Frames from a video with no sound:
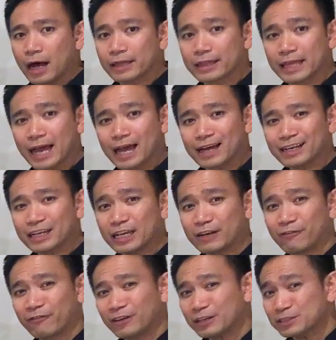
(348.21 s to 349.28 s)
that
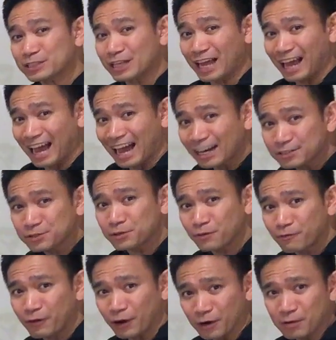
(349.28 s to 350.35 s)
it feels actually
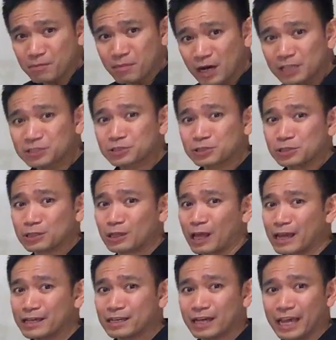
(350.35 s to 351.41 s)
very much
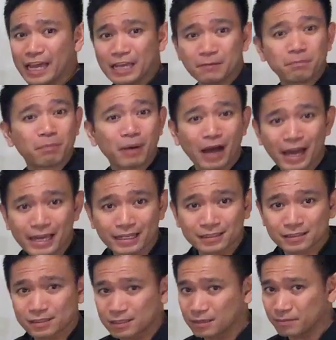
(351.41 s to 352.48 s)
like a pipe
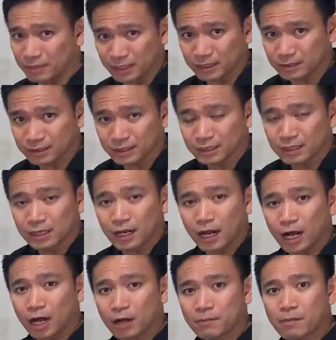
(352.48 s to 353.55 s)
to me.
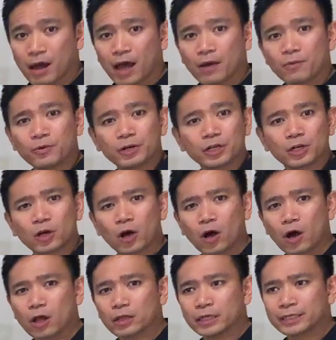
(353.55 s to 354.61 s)
I wouldn't
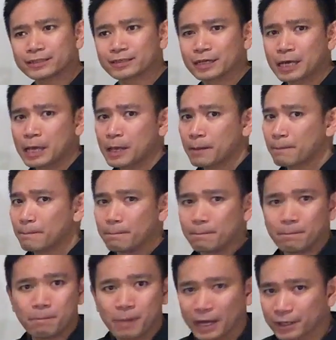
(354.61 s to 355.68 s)
call it
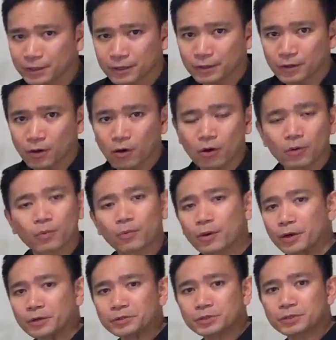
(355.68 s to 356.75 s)
better or
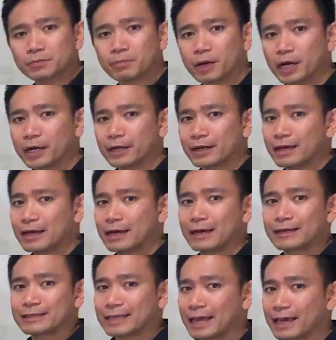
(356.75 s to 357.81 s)
worse, but
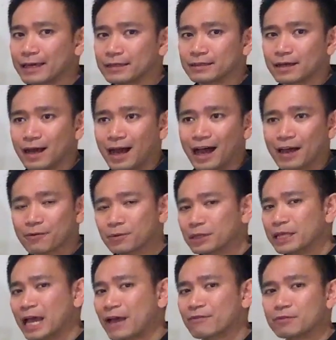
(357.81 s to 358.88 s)
again, I
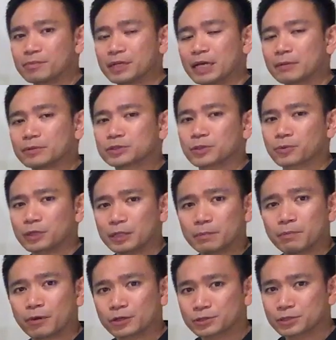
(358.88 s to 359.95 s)
really haven't been able to really
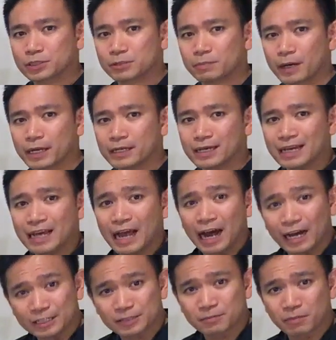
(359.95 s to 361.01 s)
push this bike
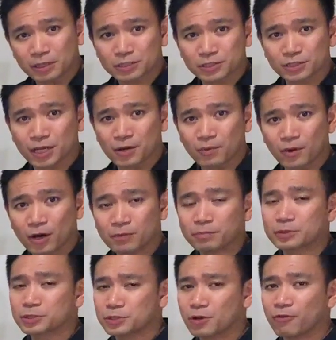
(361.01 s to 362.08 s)
as much as I want,
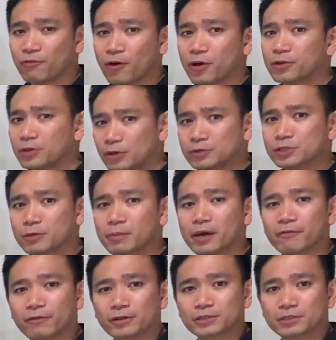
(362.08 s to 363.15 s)
but so far those are my
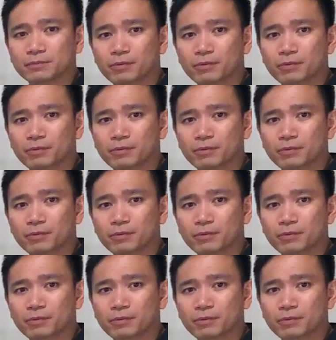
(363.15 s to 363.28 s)
first